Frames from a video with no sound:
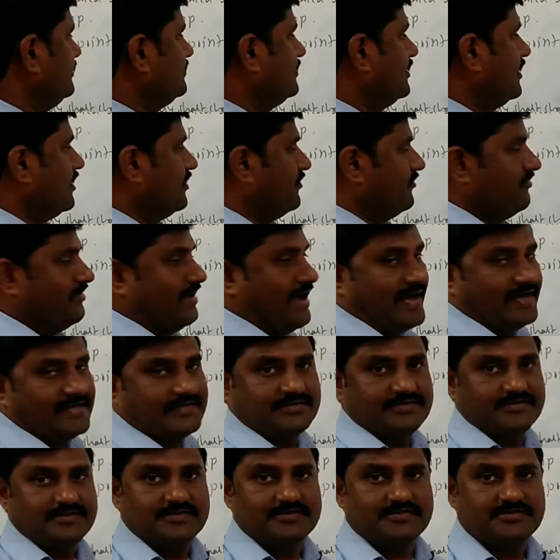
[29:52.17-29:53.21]
these are
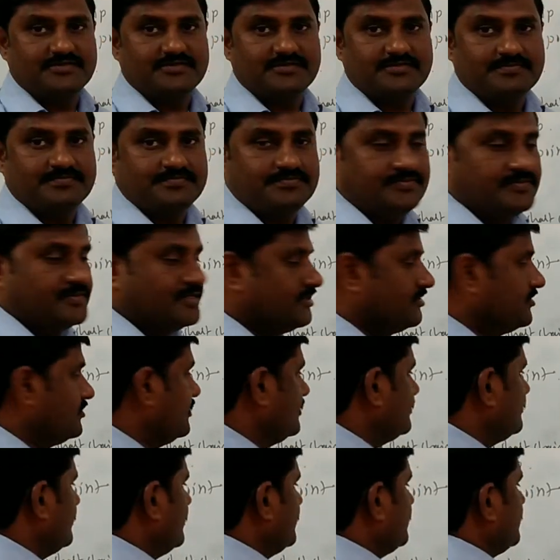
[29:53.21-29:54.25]
waxes.
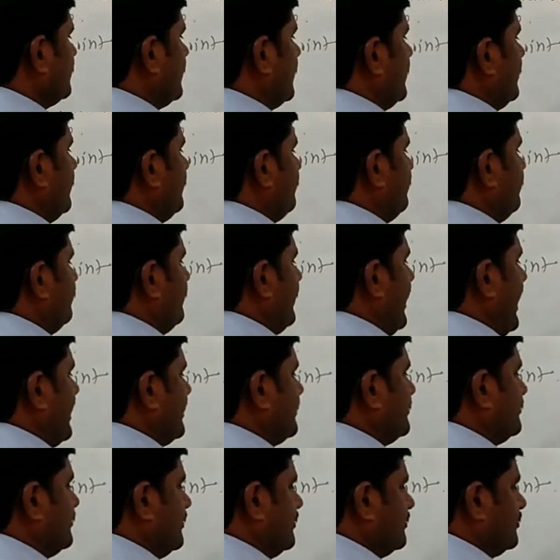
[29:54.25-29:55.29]
So such kind of
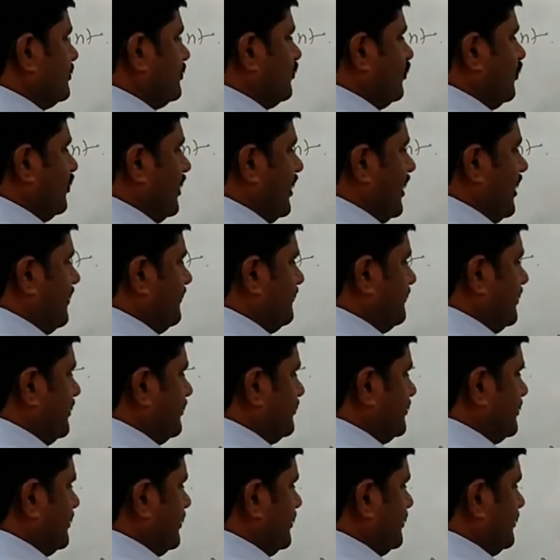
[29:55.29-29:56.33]
waxes, one of
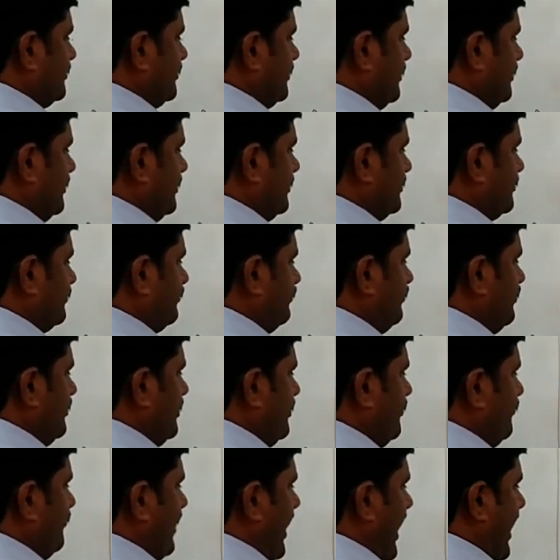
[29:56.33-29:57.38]
them is
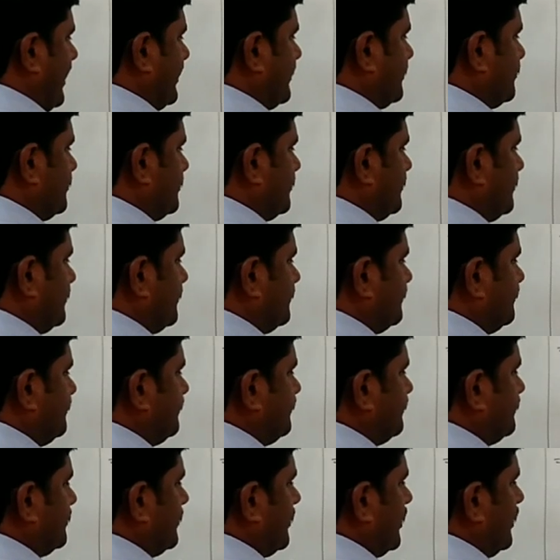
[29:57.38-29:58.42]
beeswax.
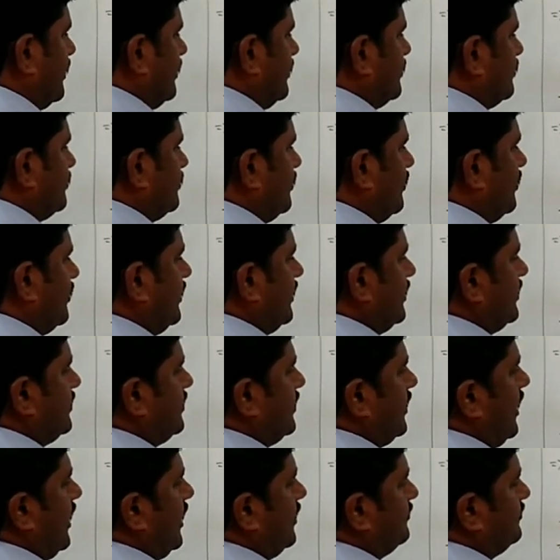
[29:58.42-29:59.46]
So it
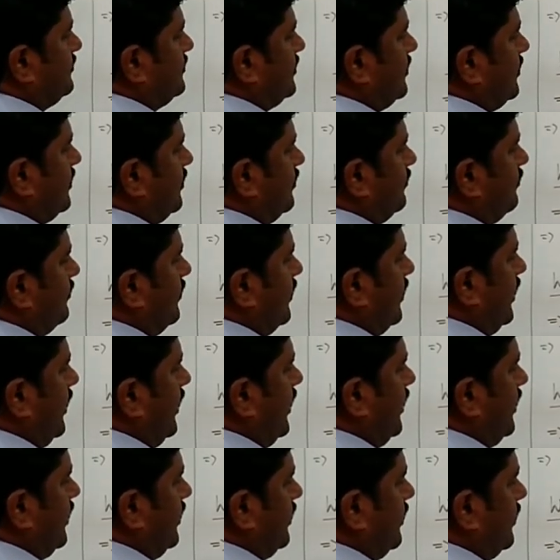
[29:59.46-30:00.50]
helps in
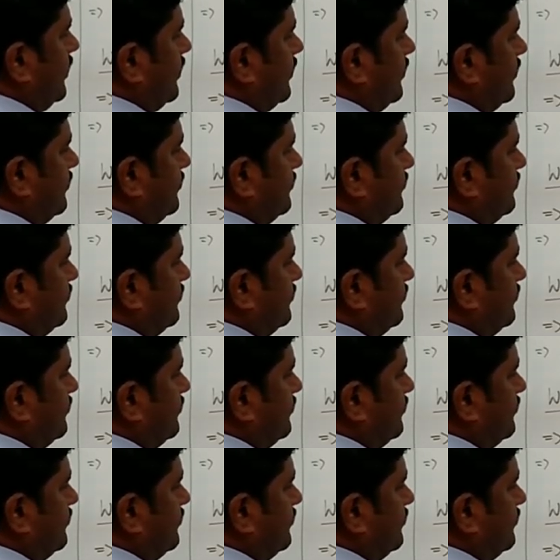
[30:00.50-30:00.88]
building